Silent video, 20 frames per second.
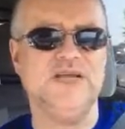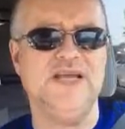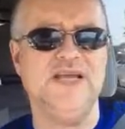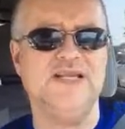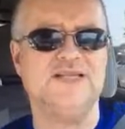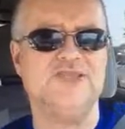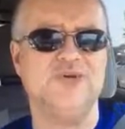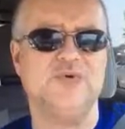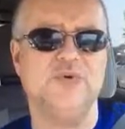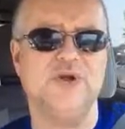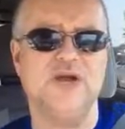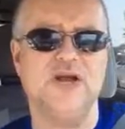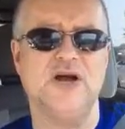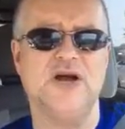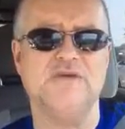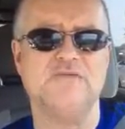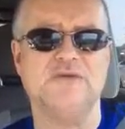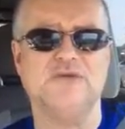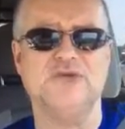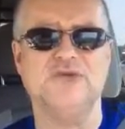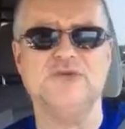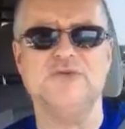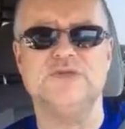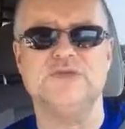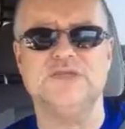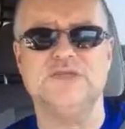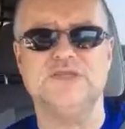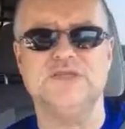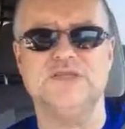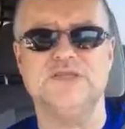And so what I offer too
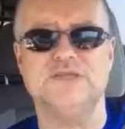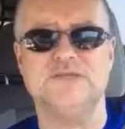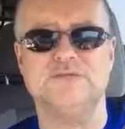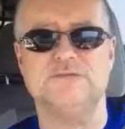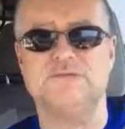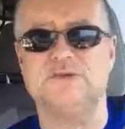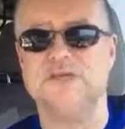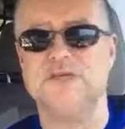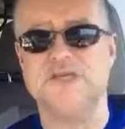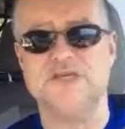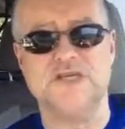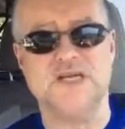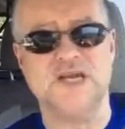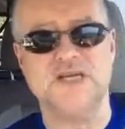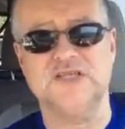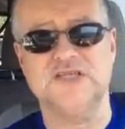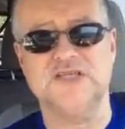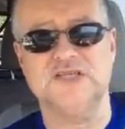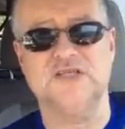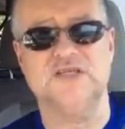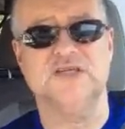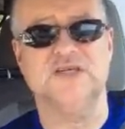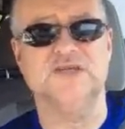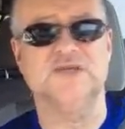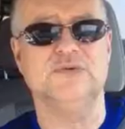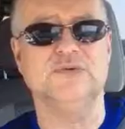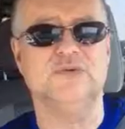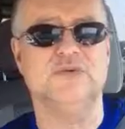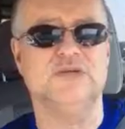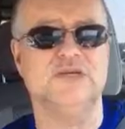is a free session. I
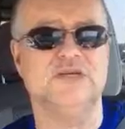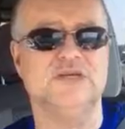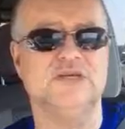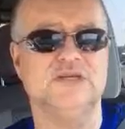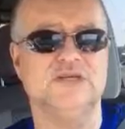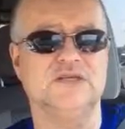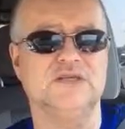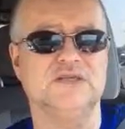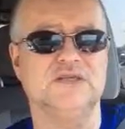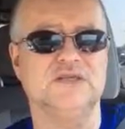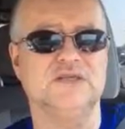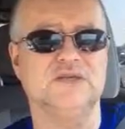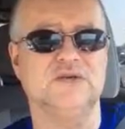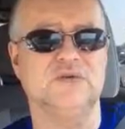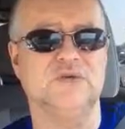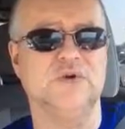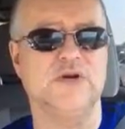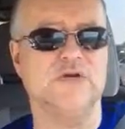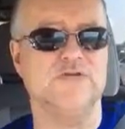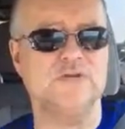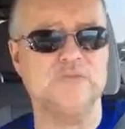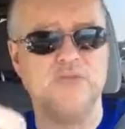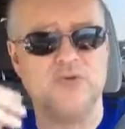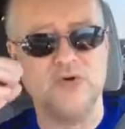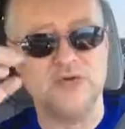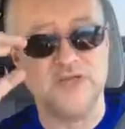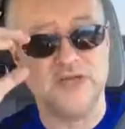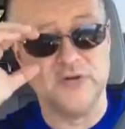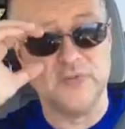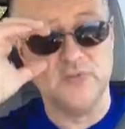do whatever
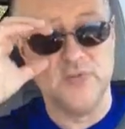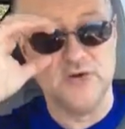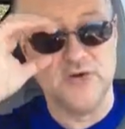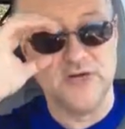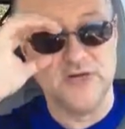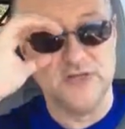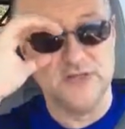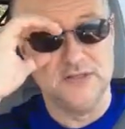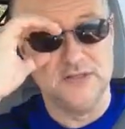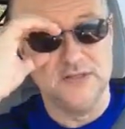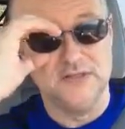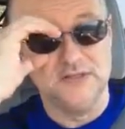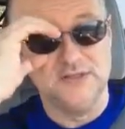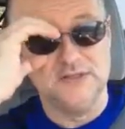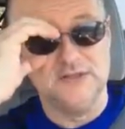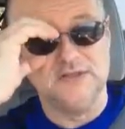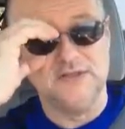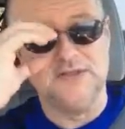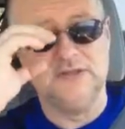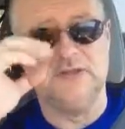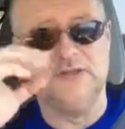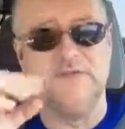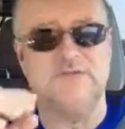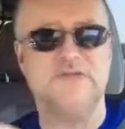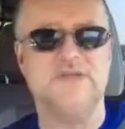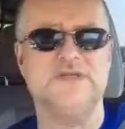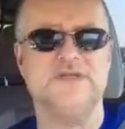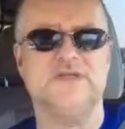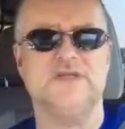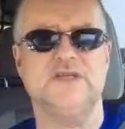point they want. I'll
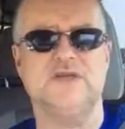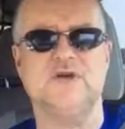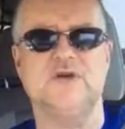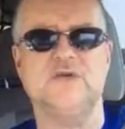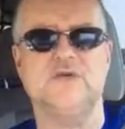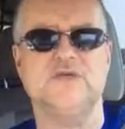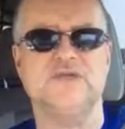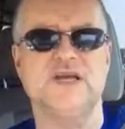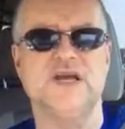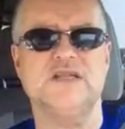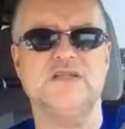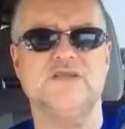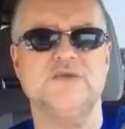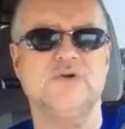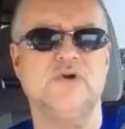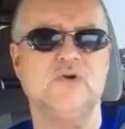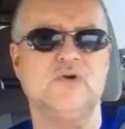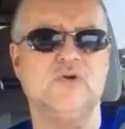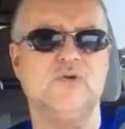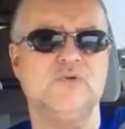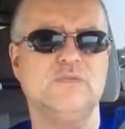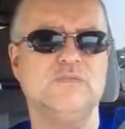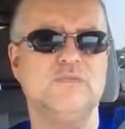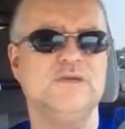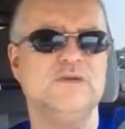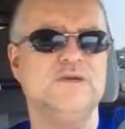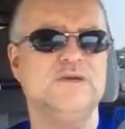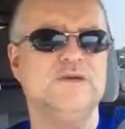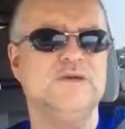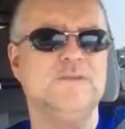visit the owners at their home
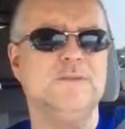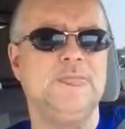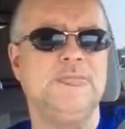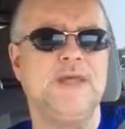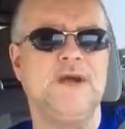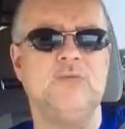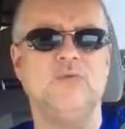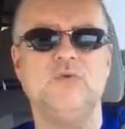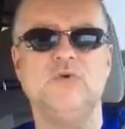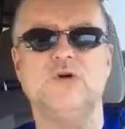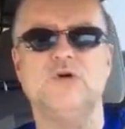and